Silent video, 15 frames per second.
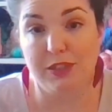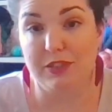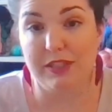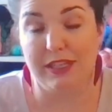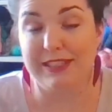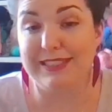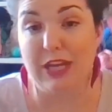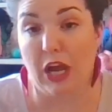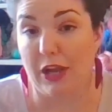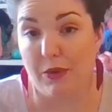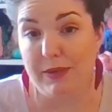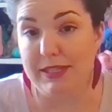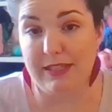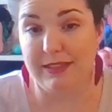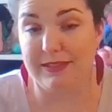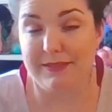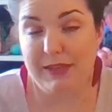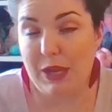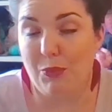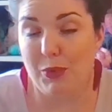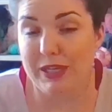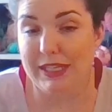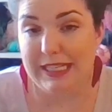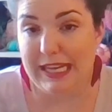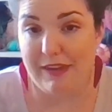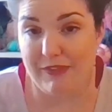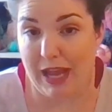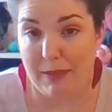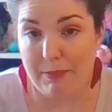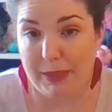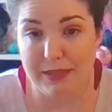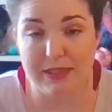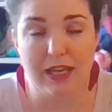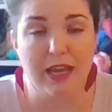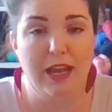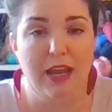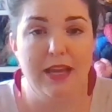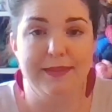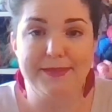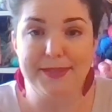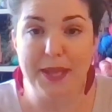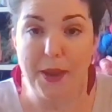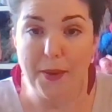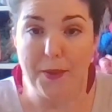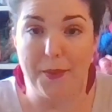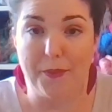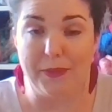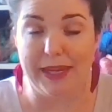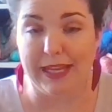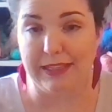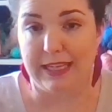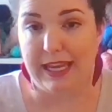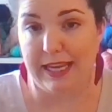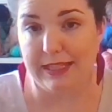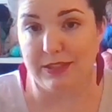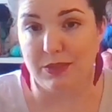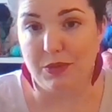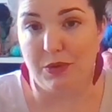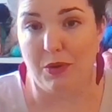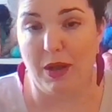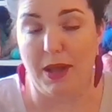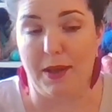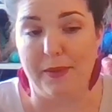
it's not going, it wouldn't have happened. So we had to cancel